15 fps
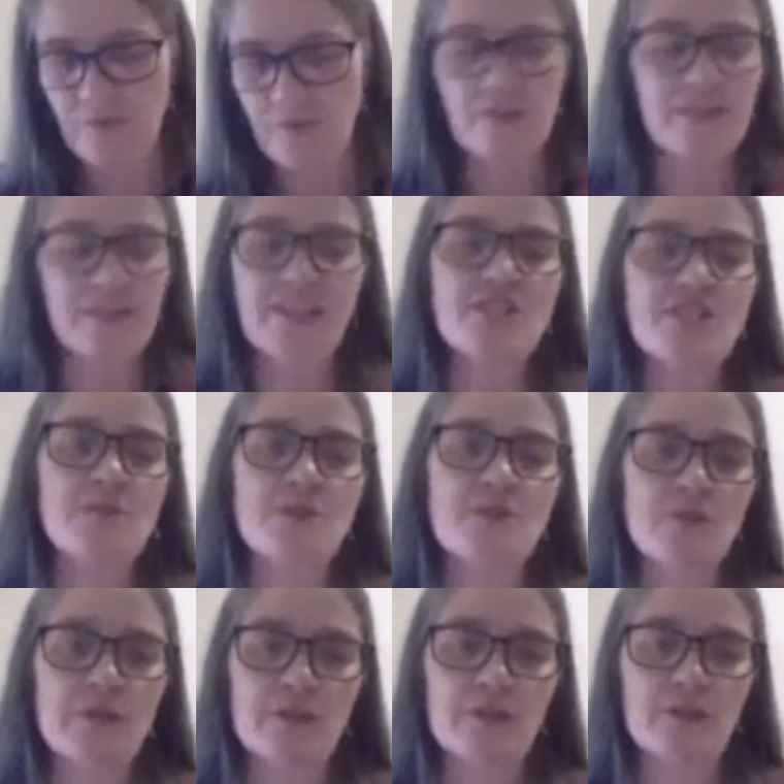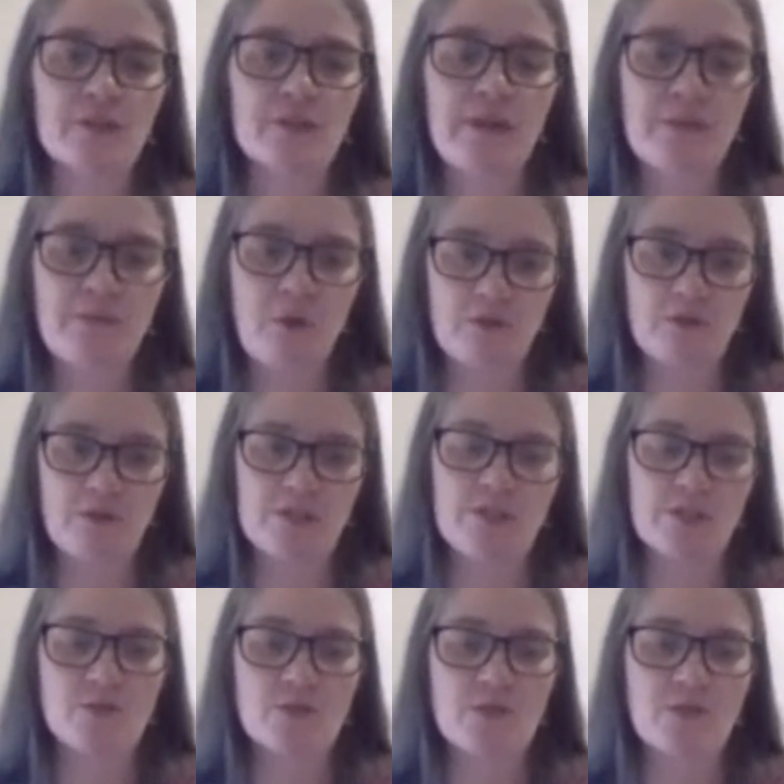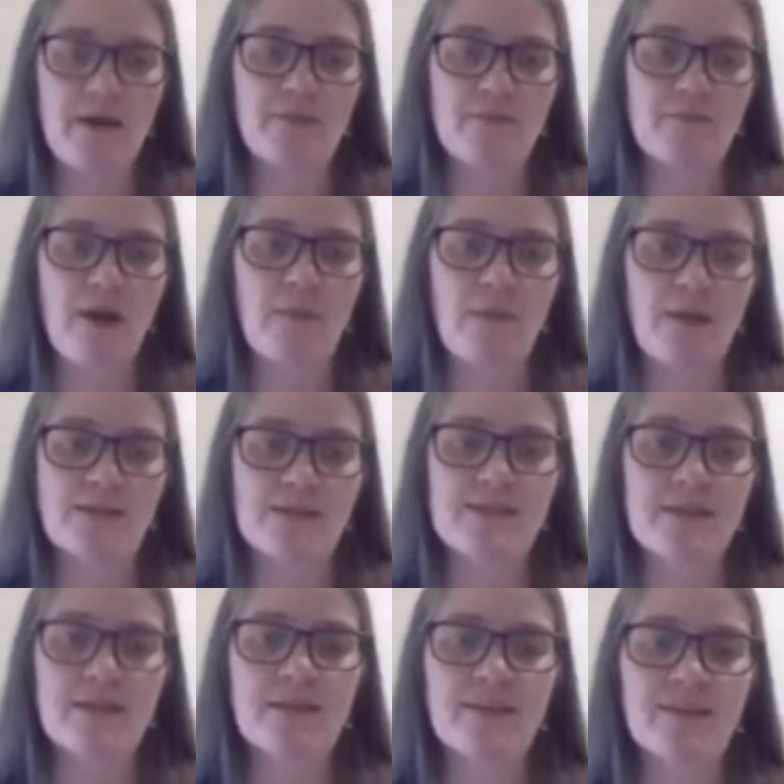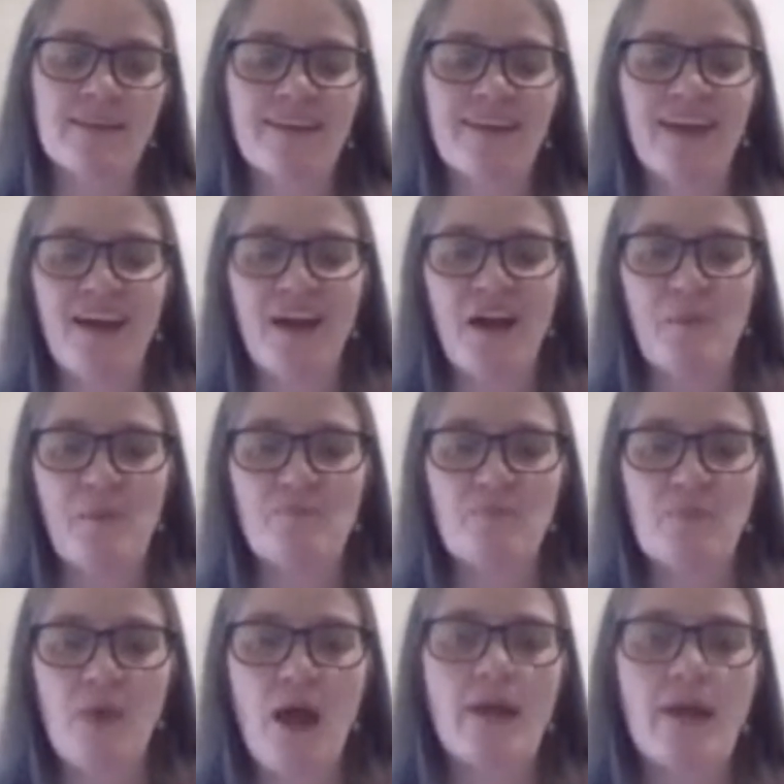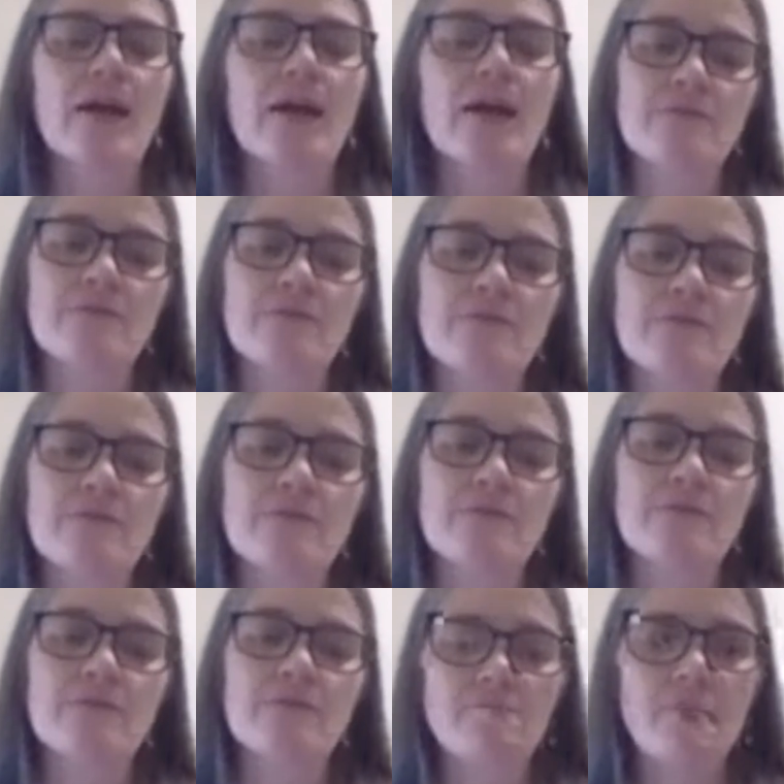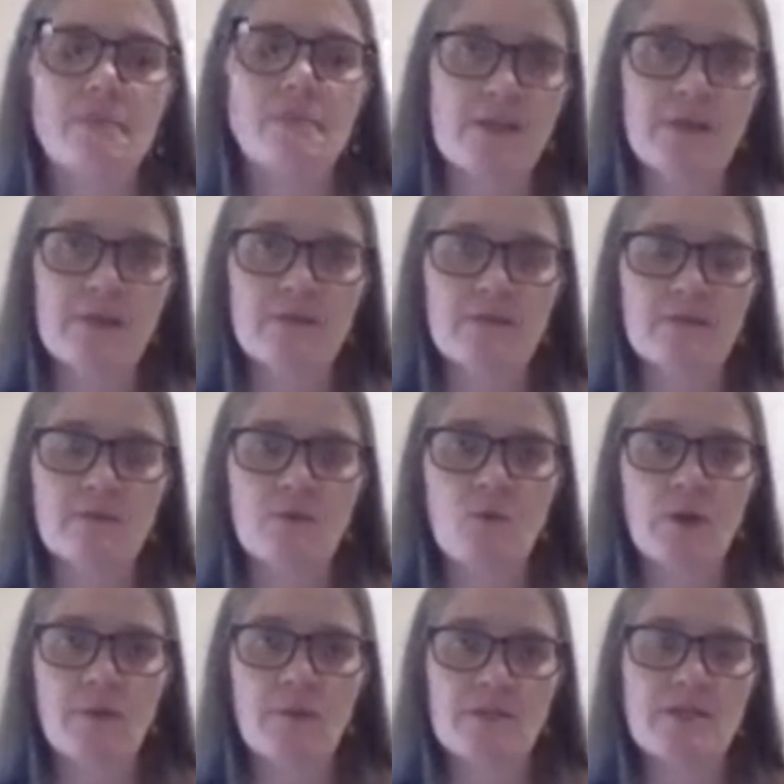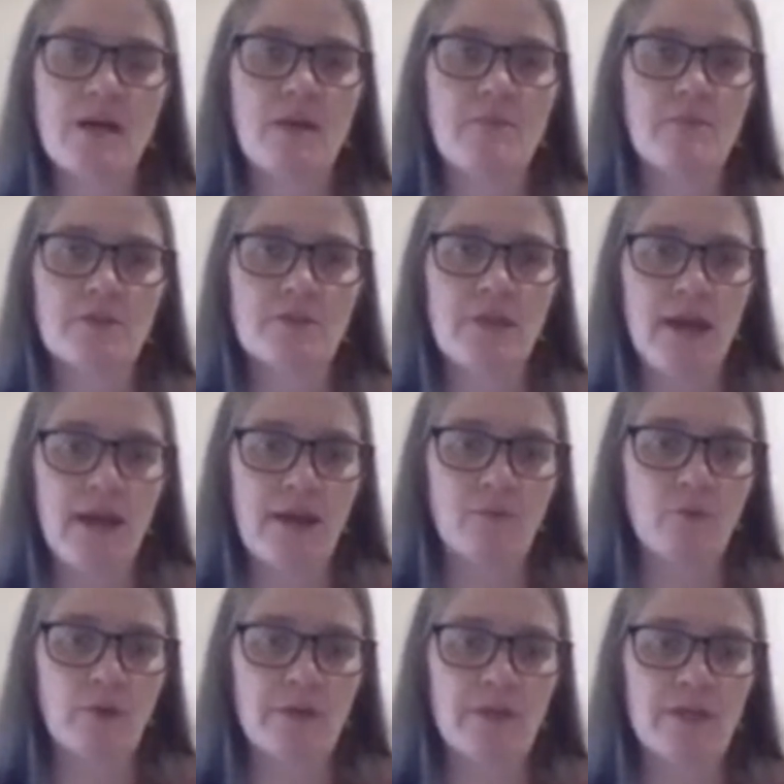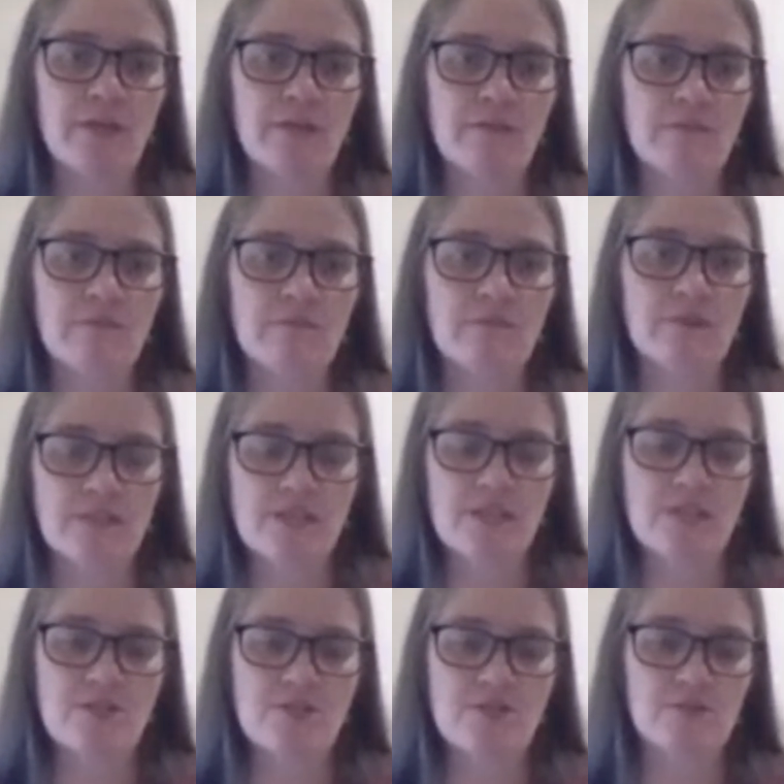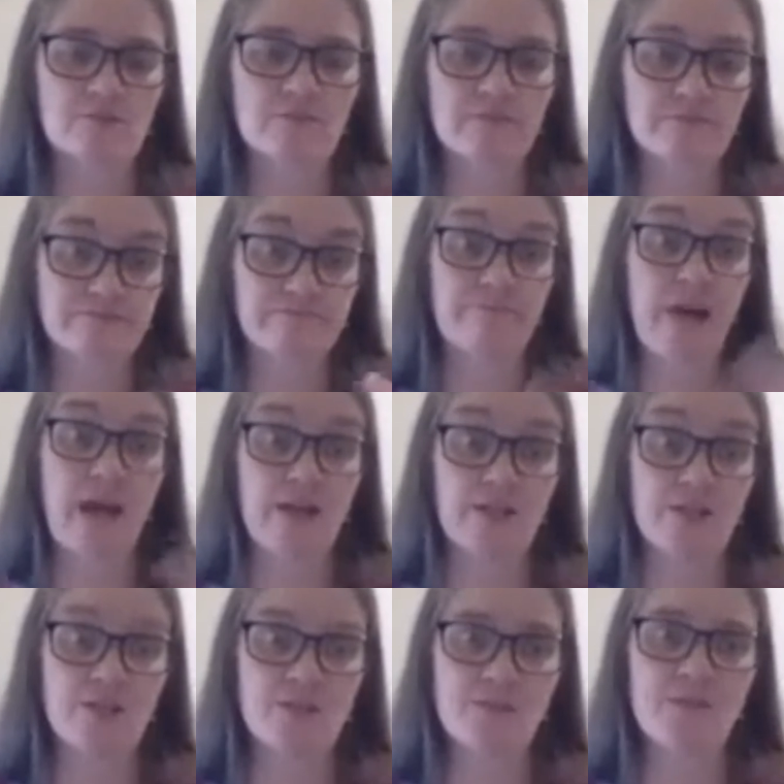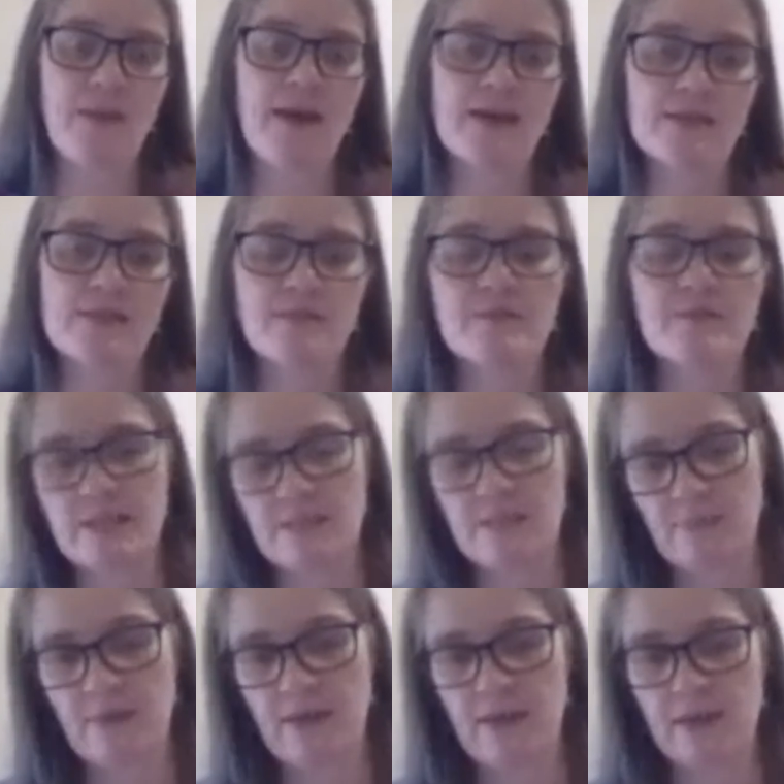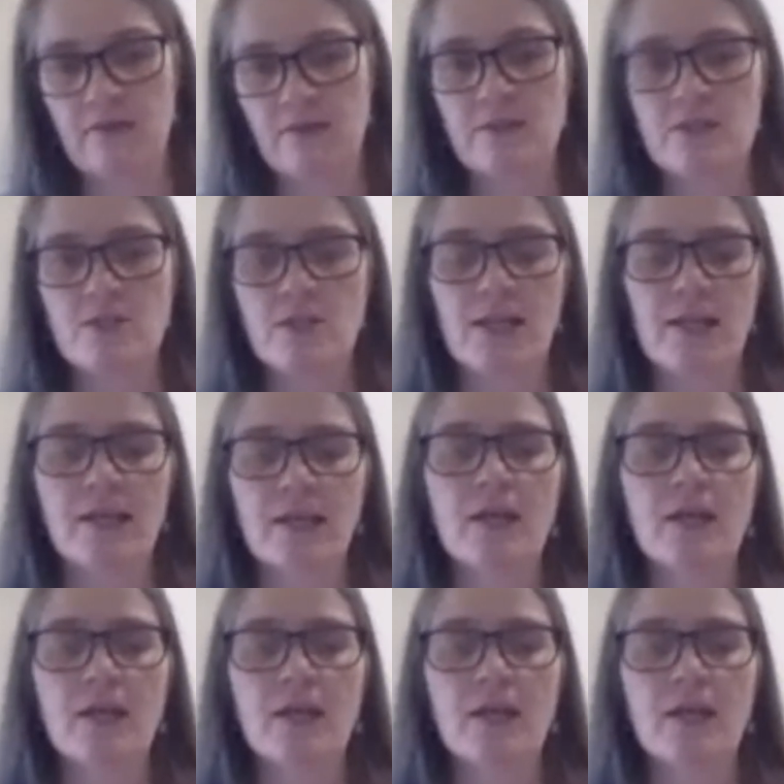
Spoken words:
Leadership is critical. Peter Botten just talked about the right mindset. I can't emphasize that enough. I spent quite a bit of time in the UK working in the international partnership space. I've seen it back here in Australia.